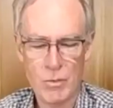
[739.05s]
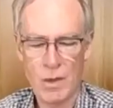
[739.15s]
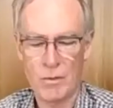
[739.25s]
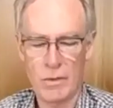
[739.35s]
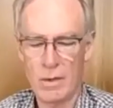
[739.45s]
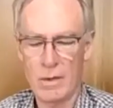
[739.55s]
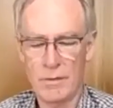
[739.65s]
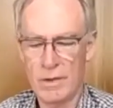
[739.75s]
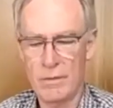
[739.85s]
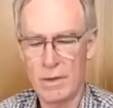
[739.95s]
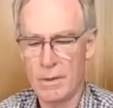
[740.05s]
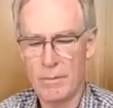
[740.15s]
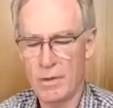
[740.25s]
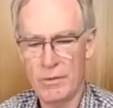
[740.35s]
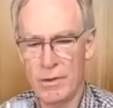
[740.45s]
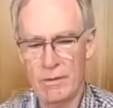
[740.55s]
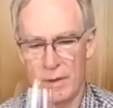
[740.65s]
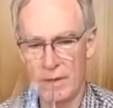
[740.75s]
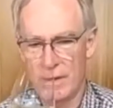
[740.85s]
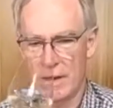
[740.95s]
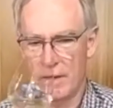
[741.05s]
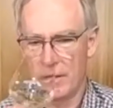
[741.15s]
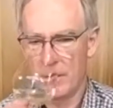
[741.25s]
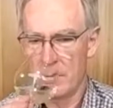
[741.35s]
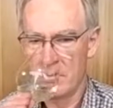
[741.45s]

So let's have a sniff and a taste.